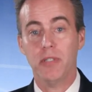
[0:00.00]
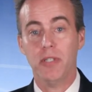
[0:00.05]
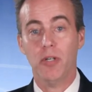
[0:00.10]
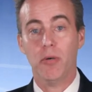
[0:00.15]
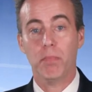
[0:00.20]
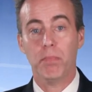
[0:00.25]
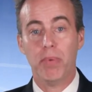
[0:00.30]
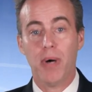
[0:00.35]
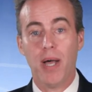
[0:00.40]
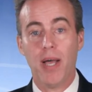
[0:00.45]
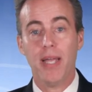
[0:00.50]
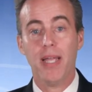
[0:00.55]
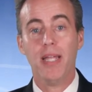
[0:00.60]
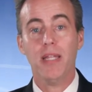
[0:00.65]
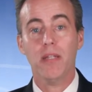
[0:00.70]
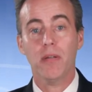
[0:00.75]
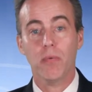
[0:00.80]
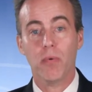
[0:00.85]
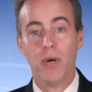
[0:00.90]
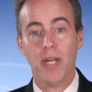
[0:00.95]
you're buying
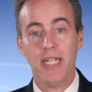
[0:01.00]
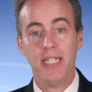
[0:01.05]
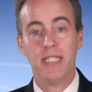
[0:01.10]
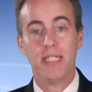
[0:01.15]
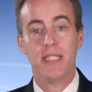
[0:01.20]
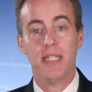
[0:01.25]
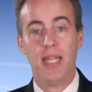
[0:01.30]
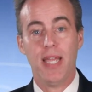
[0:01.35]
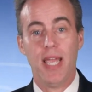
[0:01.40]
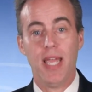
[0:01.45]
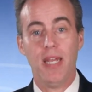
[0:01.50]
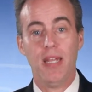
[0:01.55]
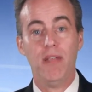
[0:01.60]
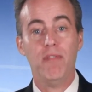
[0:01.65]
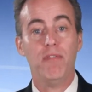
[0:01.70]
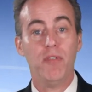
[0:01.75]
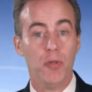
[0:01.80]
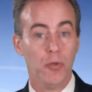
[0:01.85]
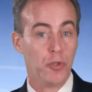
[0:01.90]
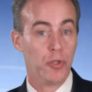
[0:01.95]
the rights to any
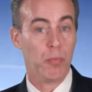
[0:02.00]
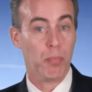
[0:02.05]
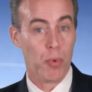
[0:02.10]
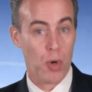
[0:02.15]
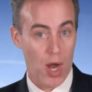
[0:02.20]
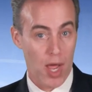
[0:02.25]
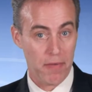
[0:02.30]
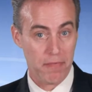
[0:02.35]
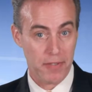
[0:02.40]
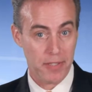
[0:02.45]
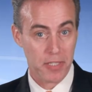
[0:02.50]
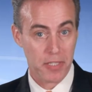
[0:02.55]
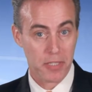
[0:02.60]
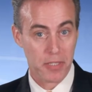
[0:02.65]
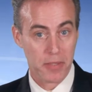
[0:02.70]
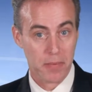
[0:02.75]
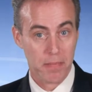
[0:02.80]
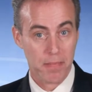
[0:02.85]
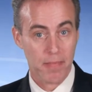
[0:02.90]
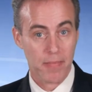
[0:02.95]
future profits.